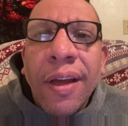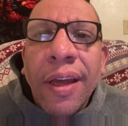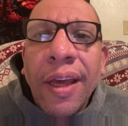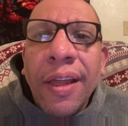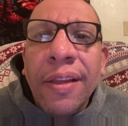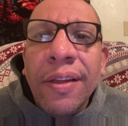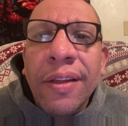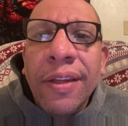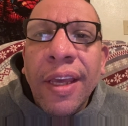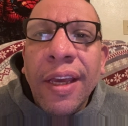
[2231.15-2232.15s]
And
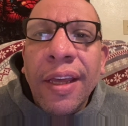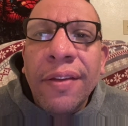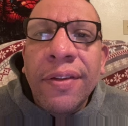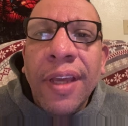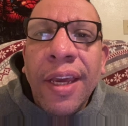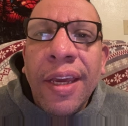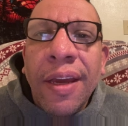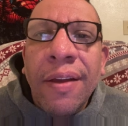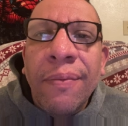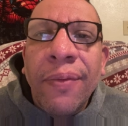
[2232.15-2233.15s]

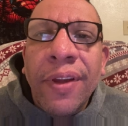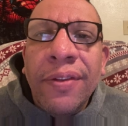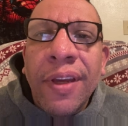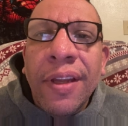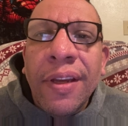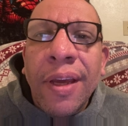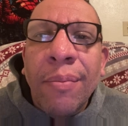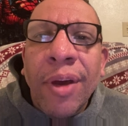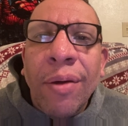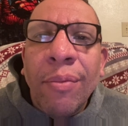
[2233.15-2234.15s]
stay and visit in
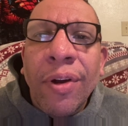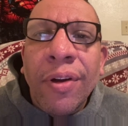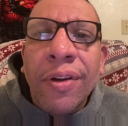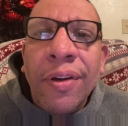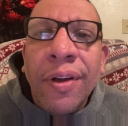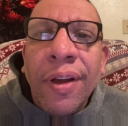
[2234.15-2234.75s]
Biltmore